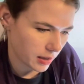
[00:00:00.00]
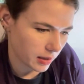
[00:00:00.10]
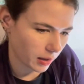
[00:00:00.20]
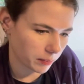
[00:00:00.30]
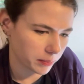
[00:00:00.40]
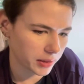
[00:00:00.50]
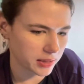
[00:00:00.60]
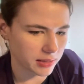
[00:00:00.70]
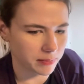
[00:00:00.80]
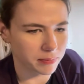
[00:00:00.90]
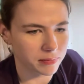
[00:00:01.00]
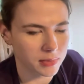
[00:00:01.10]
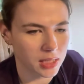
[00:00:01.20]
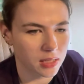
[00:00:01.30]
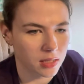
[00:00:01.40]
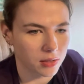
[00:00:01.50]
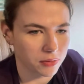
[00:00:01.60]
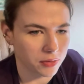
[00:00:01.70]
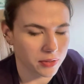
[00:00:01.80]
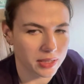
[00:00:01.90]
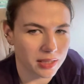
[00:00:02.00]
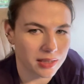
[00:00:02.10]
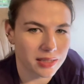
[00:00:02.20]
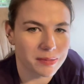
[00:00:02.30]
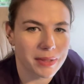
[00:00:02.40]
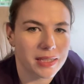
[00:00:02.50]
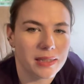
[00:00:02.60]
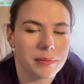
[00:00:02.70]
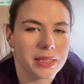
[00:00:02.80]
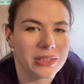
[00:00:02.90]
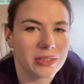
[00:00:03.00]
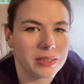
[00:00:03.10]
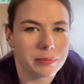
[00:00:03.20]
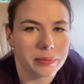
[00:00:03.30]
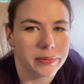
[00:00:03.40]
But as I'm growing and expanding my shop,